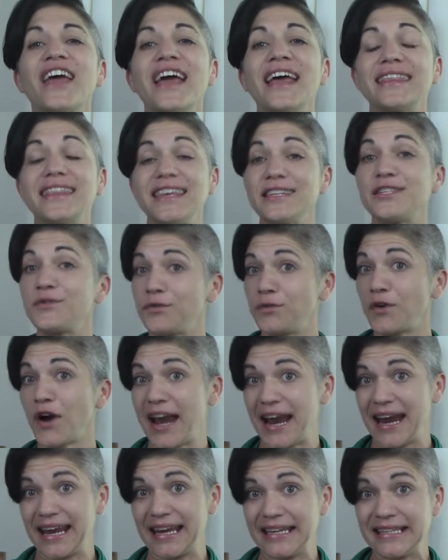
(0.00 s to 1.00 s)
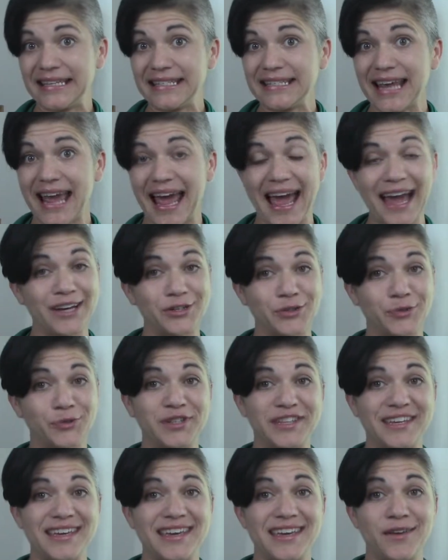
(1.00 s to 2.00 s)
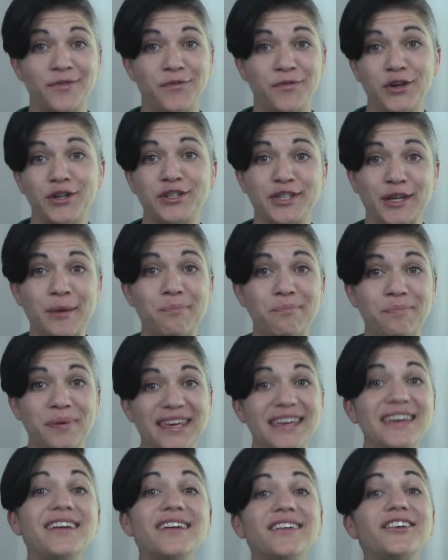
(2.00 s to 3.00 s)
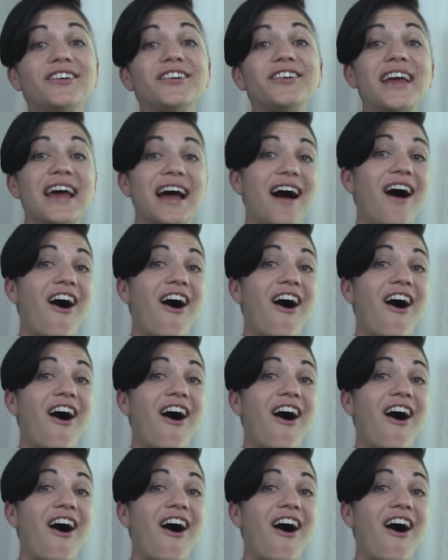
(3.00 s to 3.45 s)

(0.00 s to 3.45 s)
This phrase actually first appeared